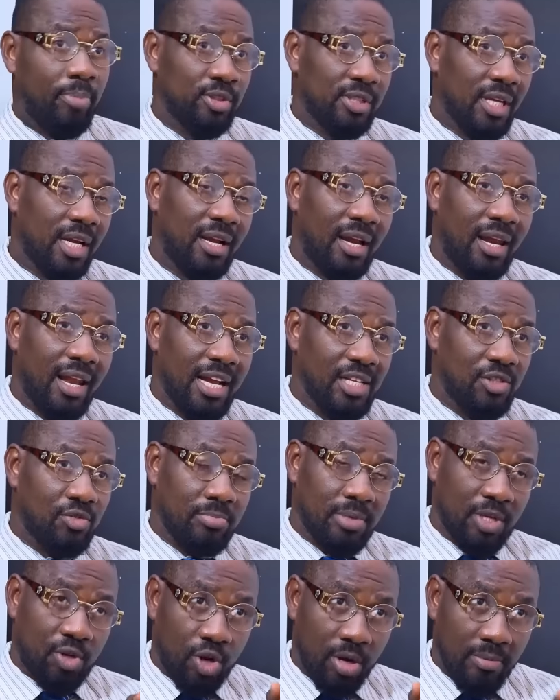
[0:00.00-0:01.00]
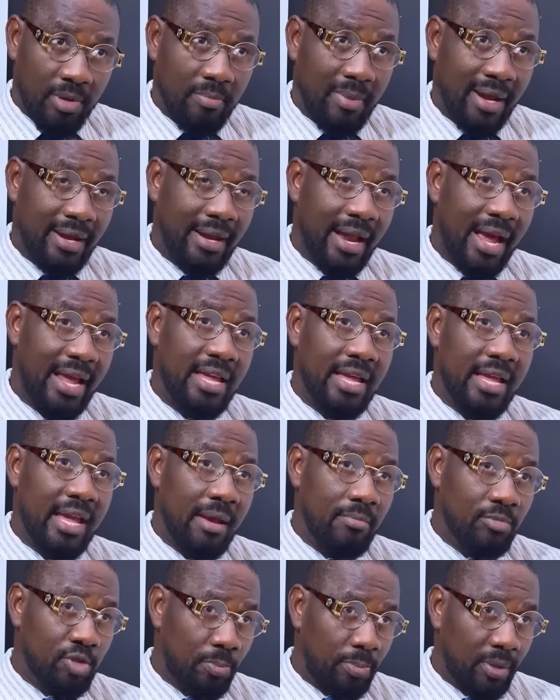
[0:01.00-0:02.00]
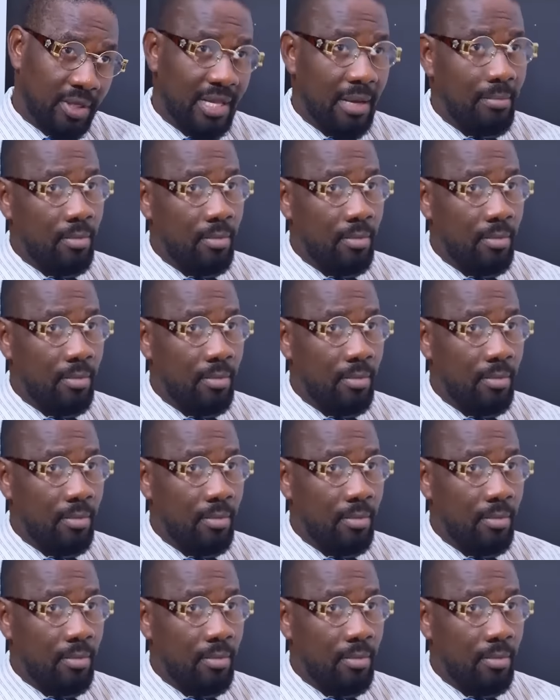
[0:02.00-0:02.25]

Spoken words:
important clients will be coming by 9 a.m. to pick